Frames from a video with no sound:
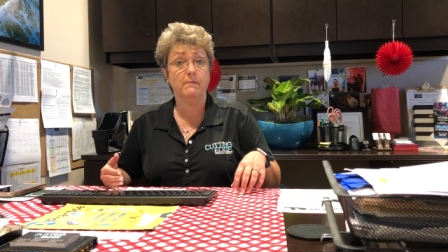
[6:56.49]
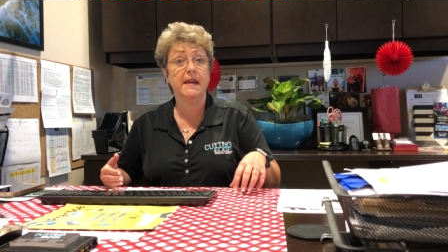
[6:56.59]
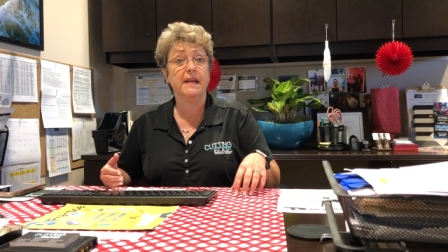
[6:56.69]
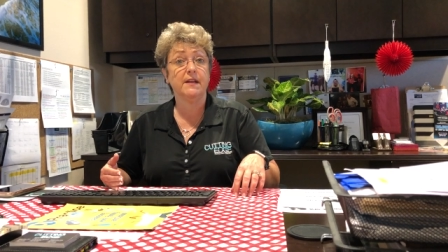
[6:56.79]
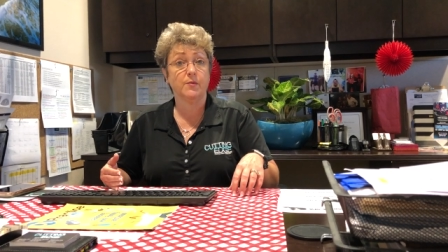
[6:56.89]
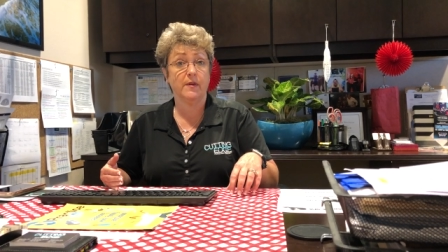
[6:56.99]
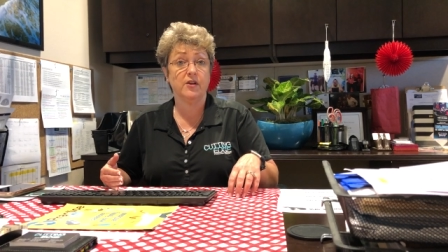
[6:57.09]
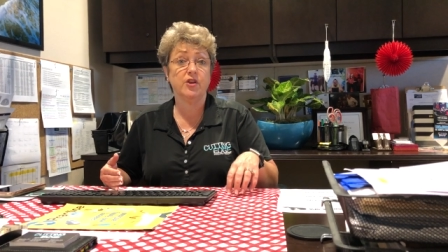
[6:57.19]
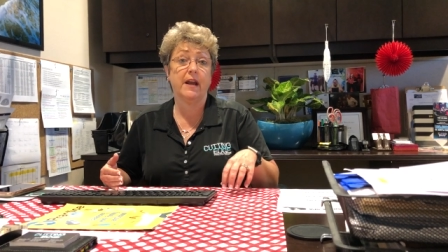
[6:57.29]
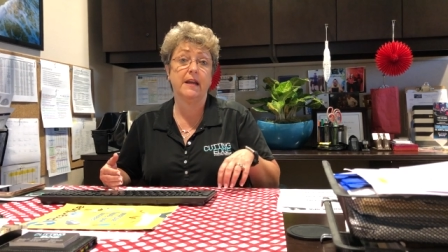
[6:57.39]
meetings where they
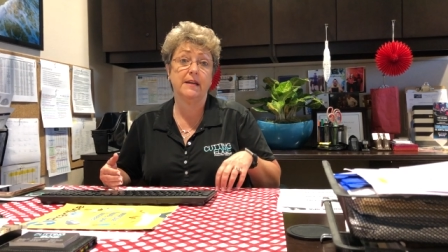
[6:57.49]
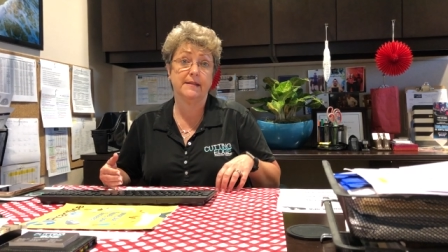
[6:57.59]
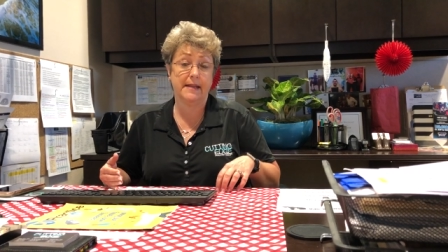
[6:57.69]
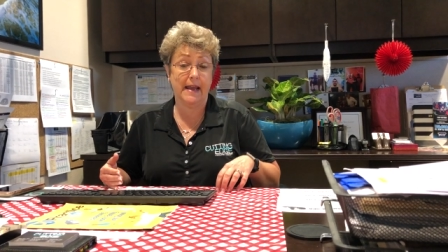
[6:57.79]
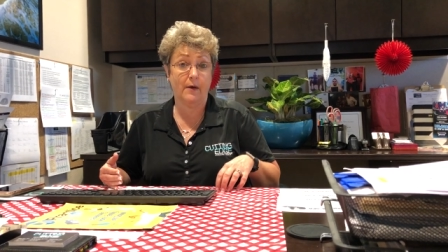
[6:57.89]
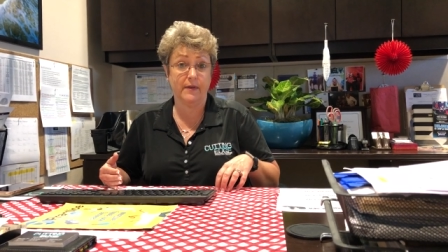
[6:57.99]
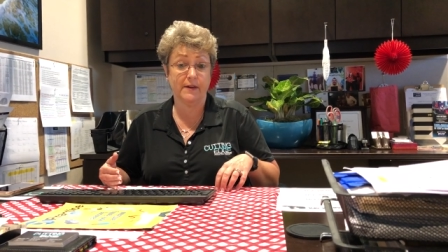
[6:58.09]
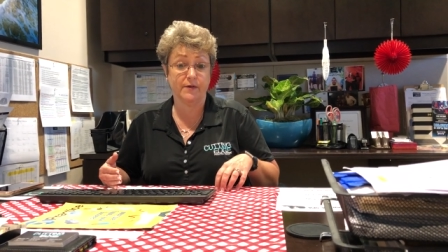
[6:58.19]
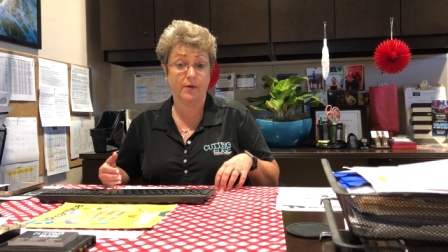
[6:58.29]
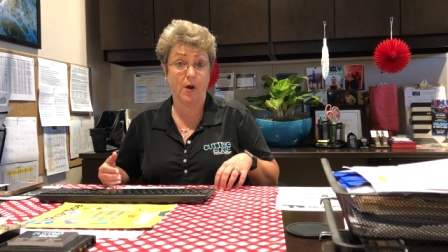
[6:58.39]
check in and see how
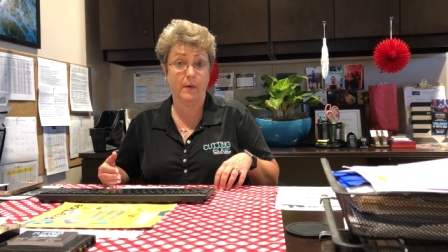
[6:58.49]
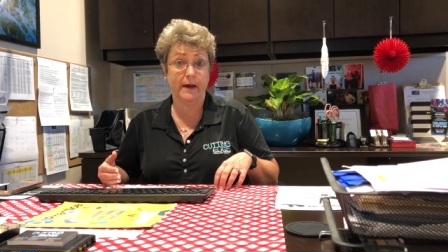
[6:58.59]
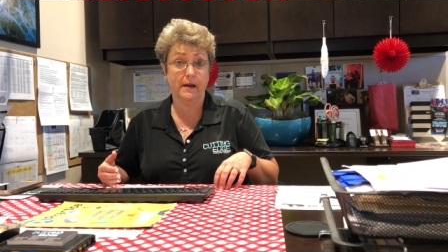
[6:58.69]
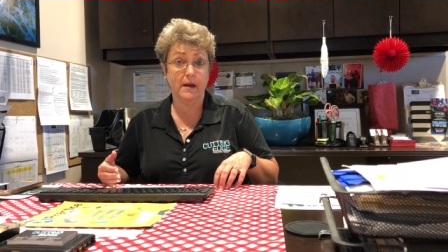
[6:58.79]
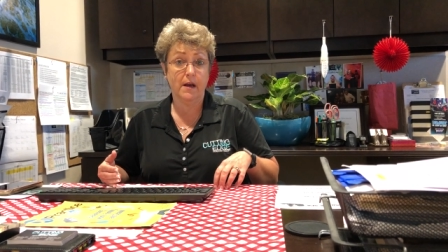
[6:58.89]
things are going